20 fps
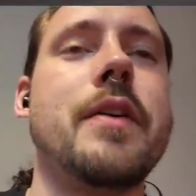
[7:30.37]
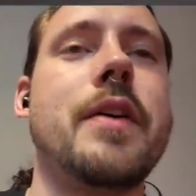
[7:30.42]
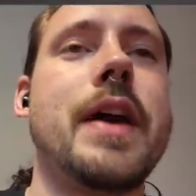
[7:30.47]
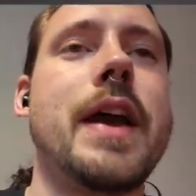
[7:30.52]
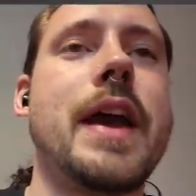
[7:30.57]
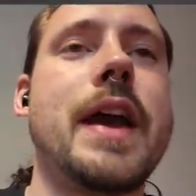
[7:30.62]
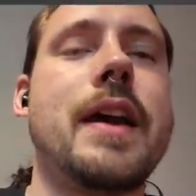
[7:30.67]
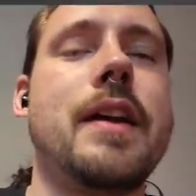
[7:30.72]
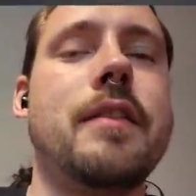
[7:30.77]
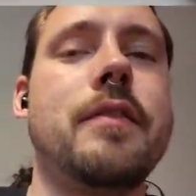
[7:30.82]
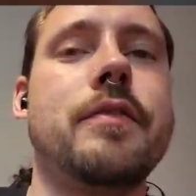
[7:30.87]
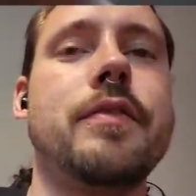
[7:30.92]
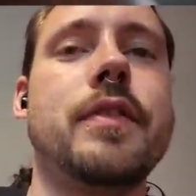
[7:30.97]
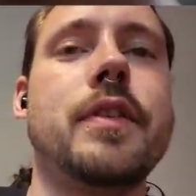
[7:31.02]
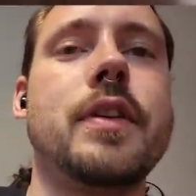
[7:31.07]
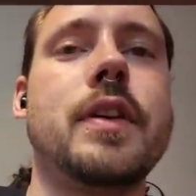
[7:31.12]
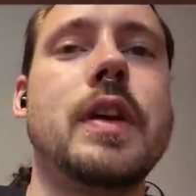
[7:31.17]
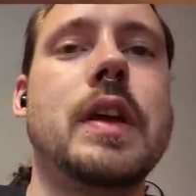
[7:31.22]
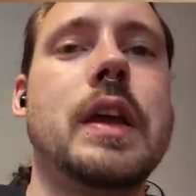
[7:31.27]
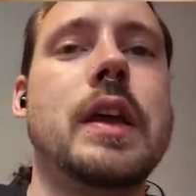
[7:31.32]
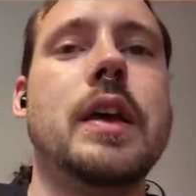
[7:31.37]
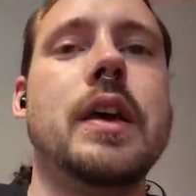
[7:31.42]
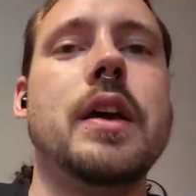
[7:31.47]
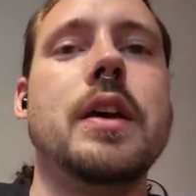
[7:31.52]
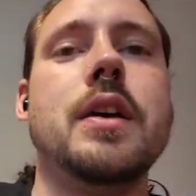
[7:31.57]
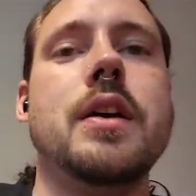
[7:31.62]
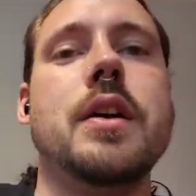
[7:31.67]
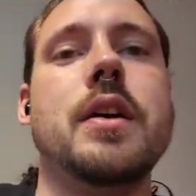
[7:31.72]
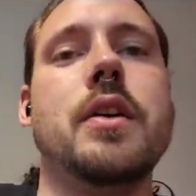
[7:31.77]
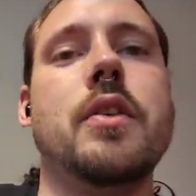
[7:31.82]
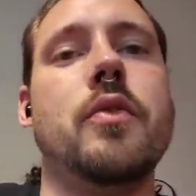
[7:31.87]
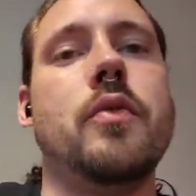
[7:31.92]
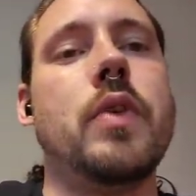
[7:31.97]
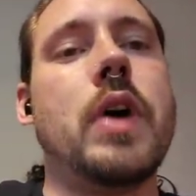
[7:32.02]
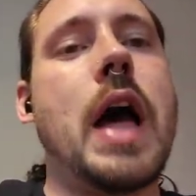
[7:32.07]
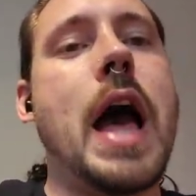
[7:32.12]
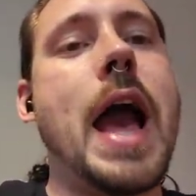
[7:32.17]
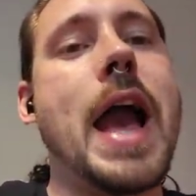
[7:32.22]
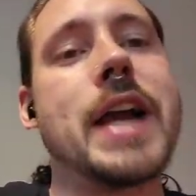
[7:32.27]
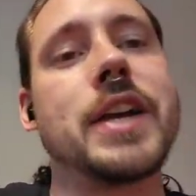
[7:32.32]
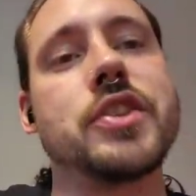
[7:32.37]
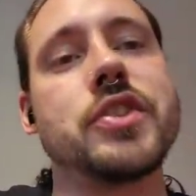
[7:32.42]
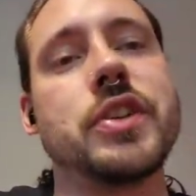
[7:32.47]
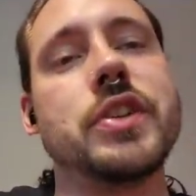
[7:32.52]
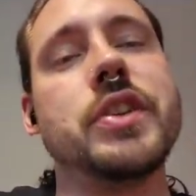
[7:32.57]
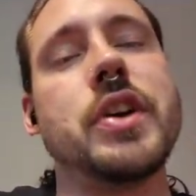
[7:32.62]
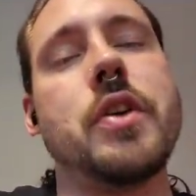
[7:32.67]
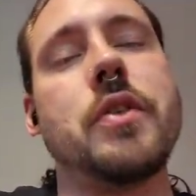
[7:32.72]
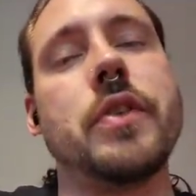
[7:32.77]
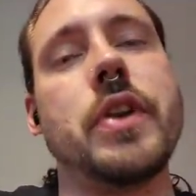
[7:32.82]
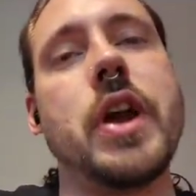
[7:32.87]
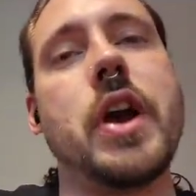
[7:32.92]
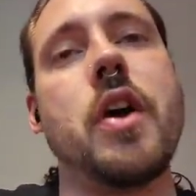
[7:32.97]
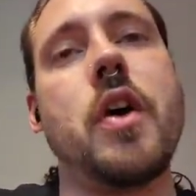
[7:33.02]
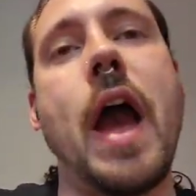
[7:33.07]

I have, well, I actually don't know.